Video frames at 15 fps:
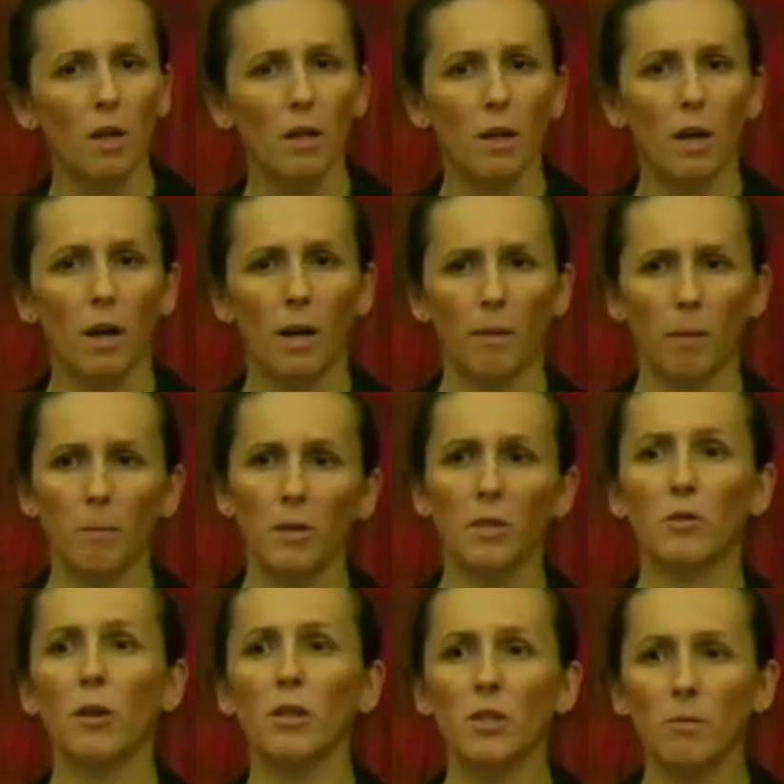
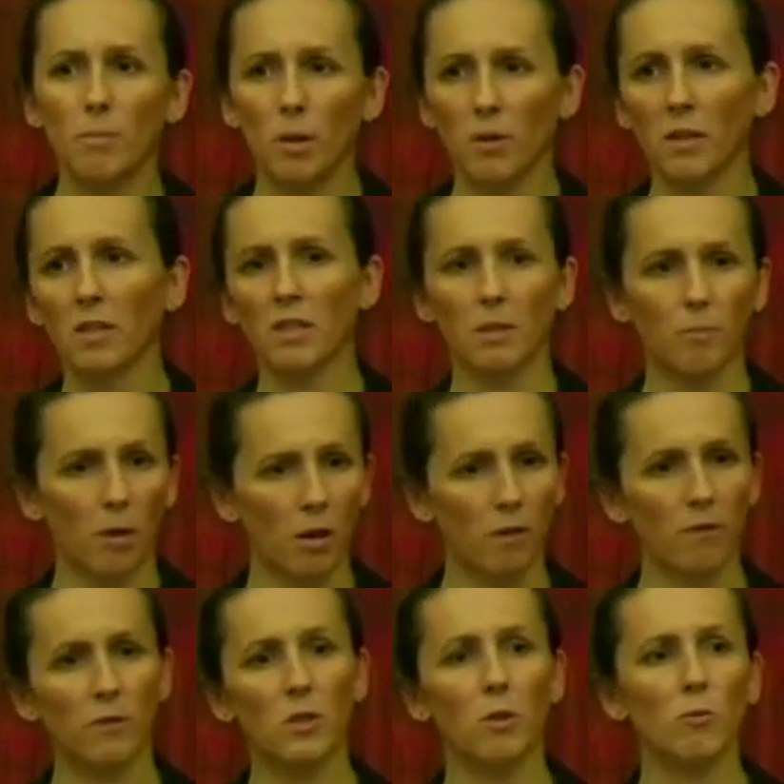administration buildings as part
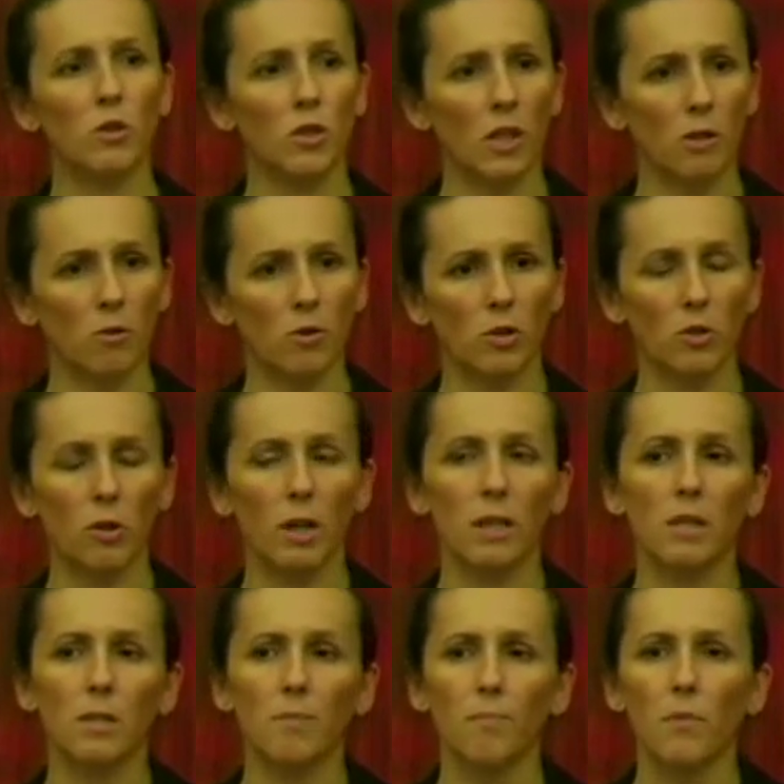of student general
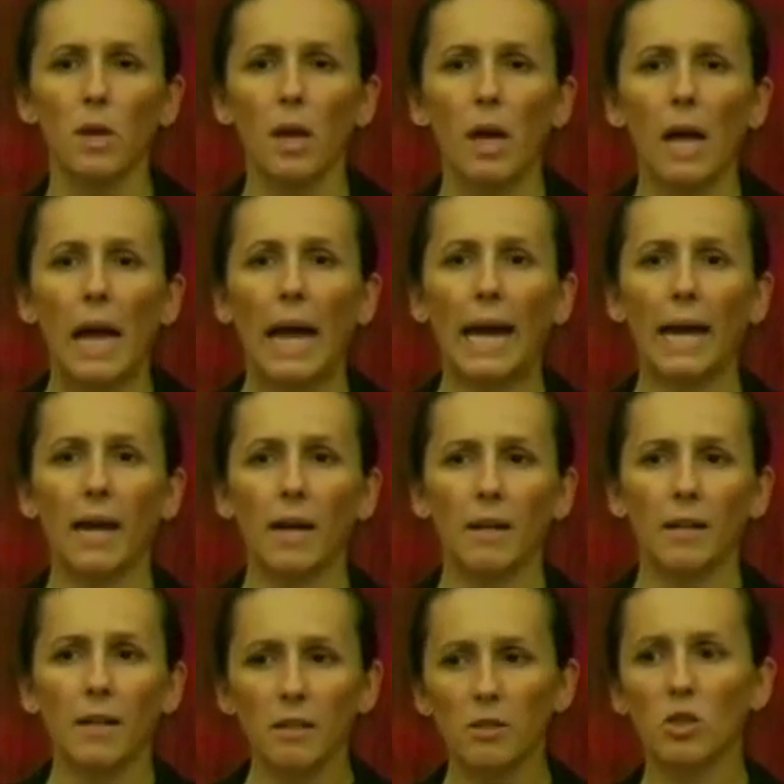strikes. And
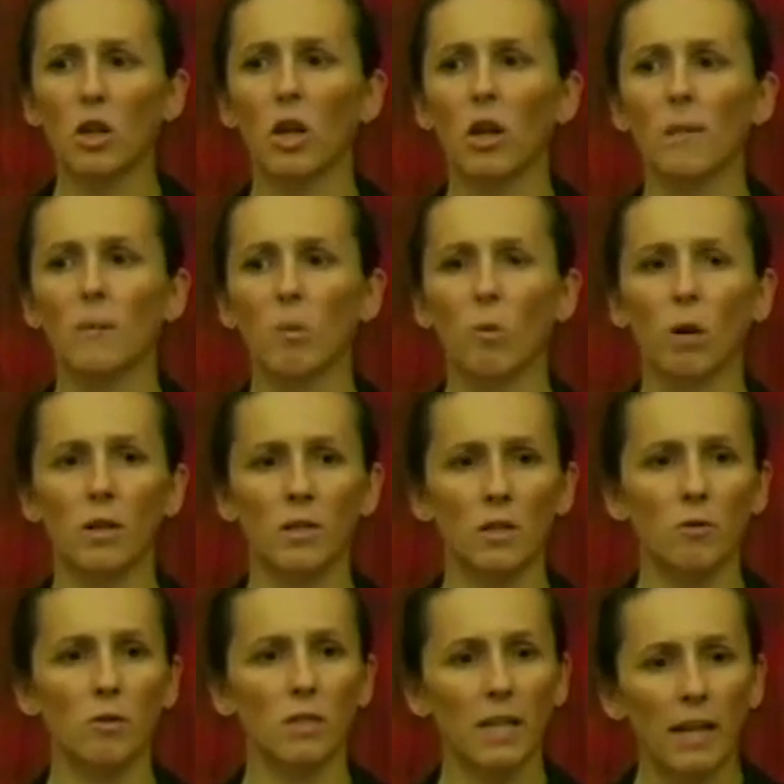his job was
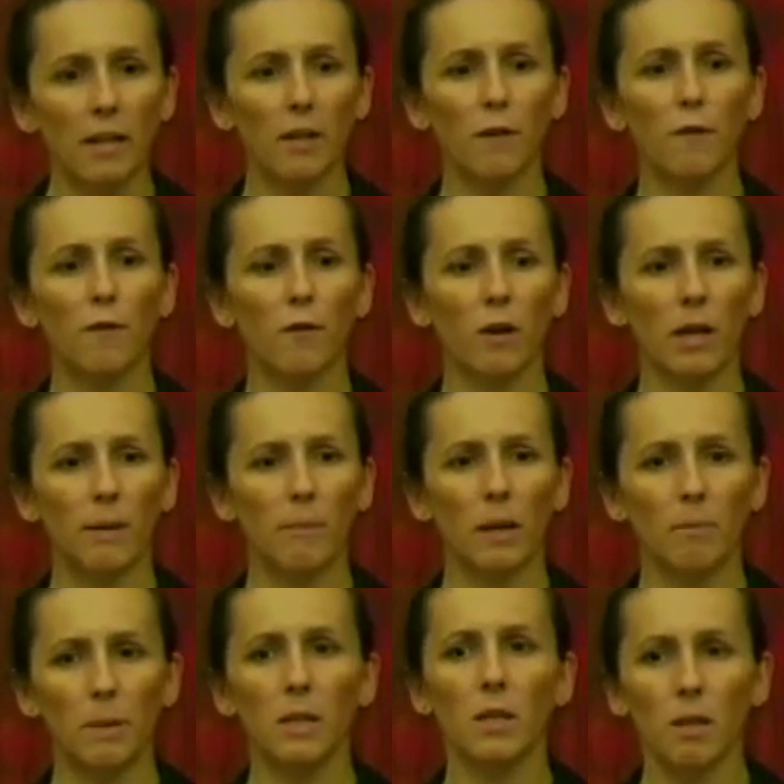to stand in frame
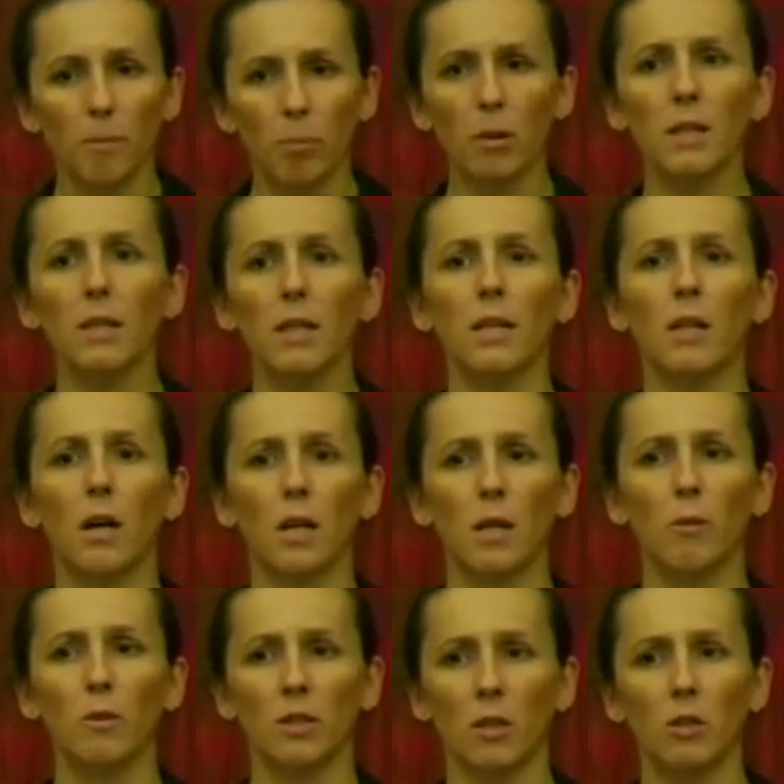and be completely
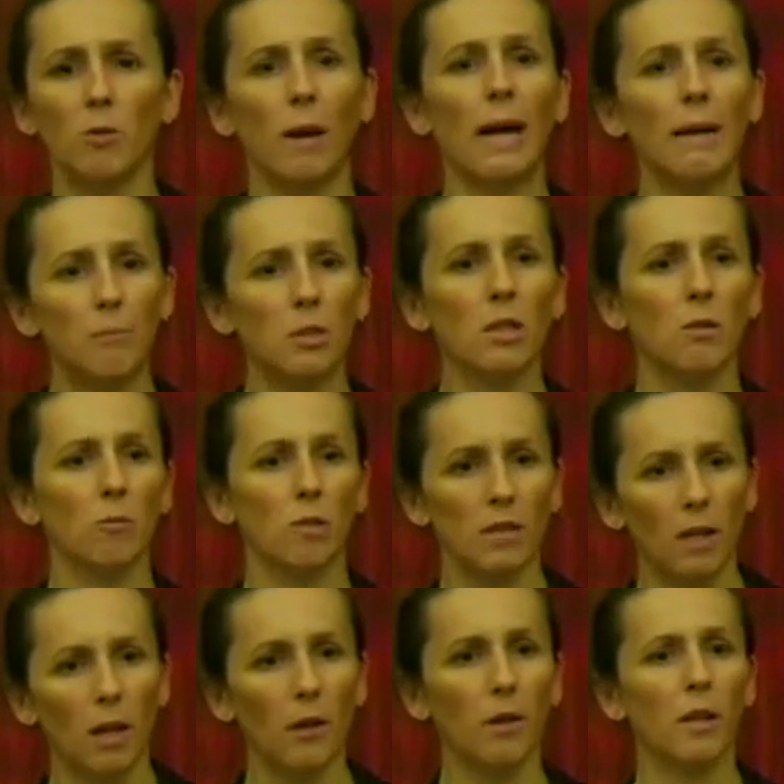innocuous and do absolutely
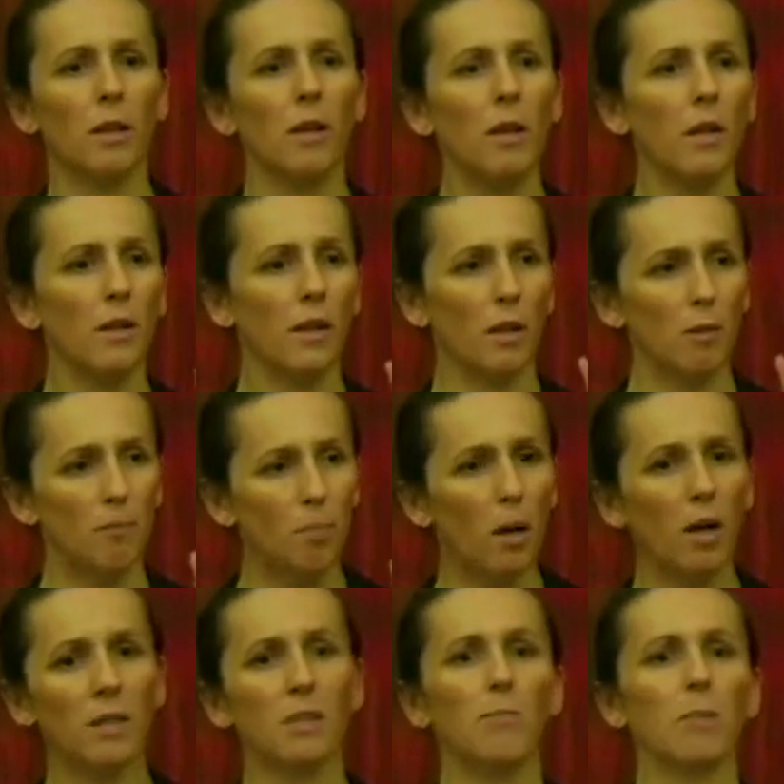nothing that could
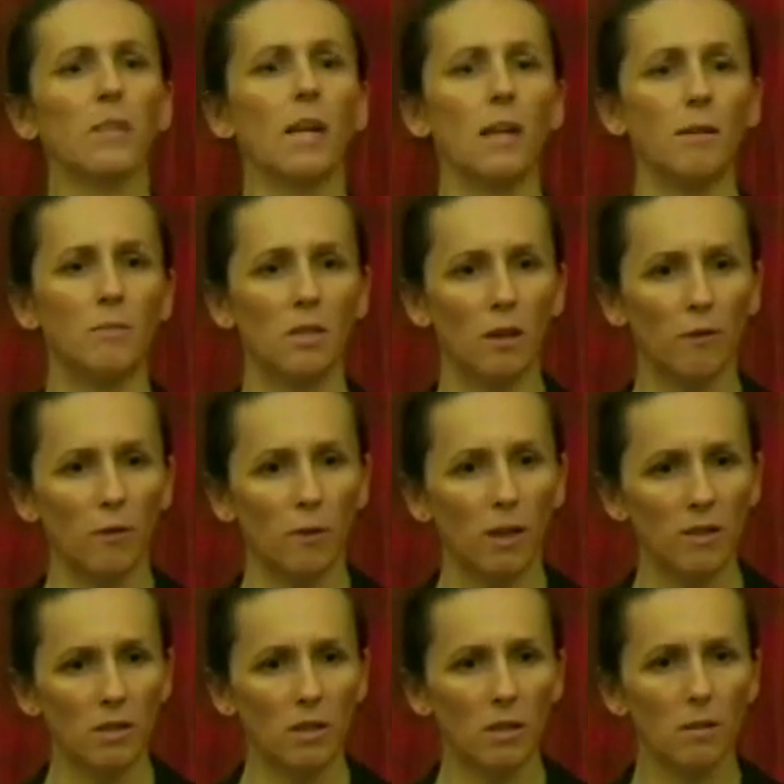possibly get himself
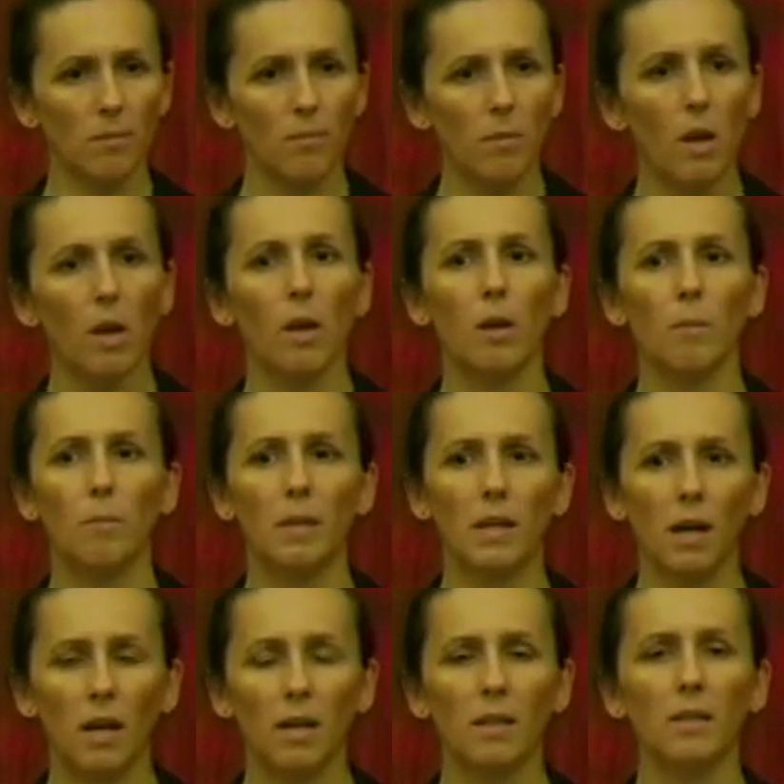arrested.
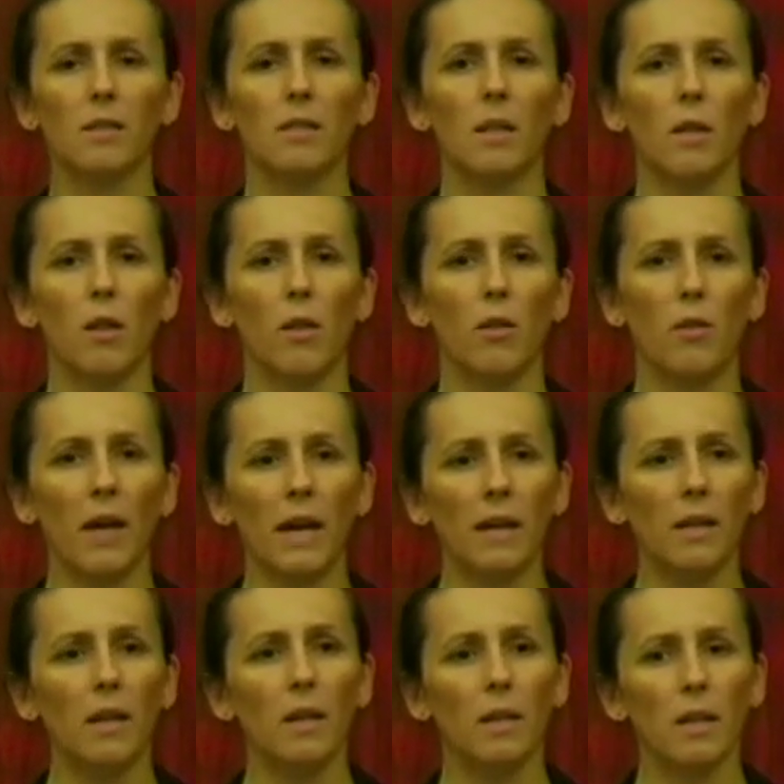Because
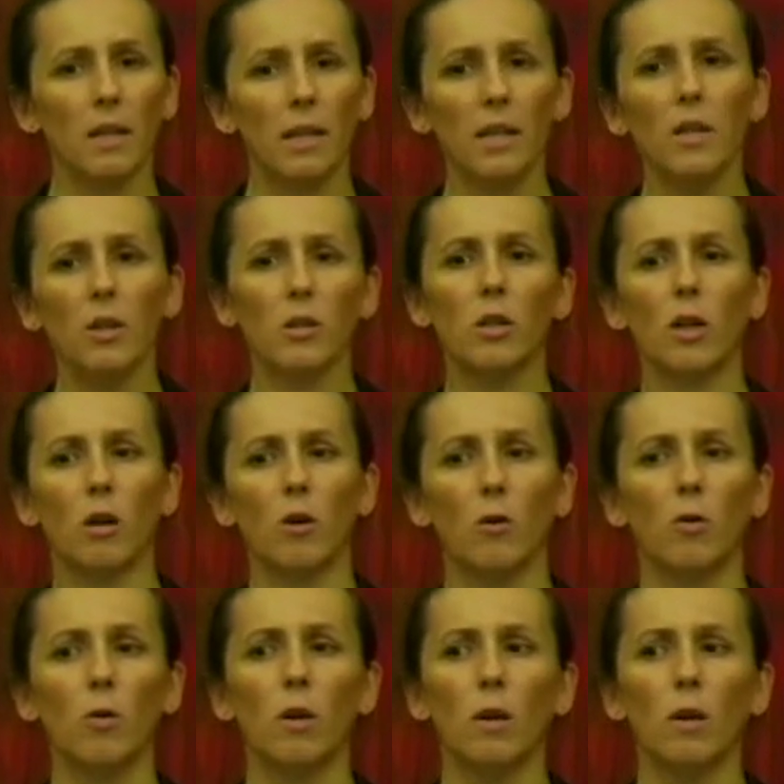then he could go